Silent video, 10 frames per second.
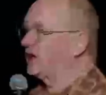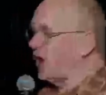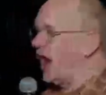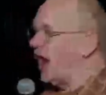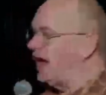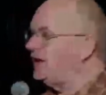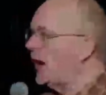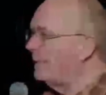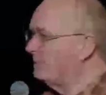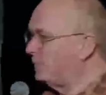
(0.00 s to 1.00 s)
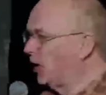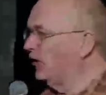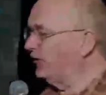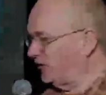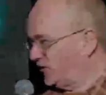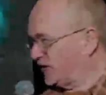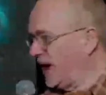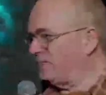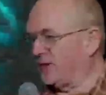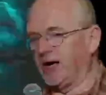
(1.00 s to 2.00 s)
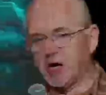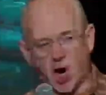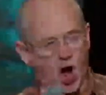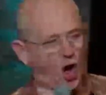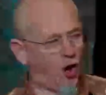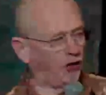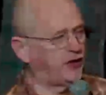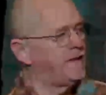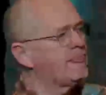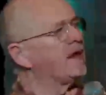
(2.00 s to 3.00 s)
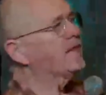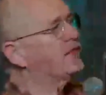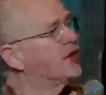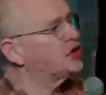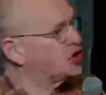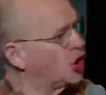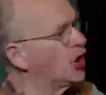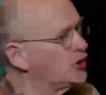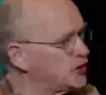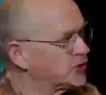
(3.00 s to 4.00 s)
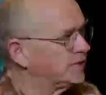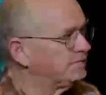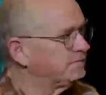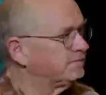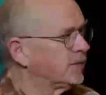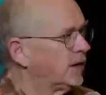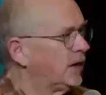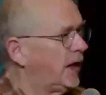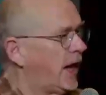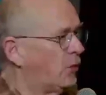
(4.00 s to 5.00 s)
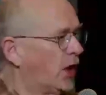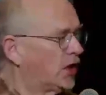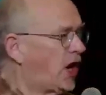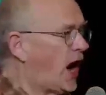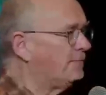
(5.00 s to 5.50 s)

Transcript: God birthed something called the church. And where God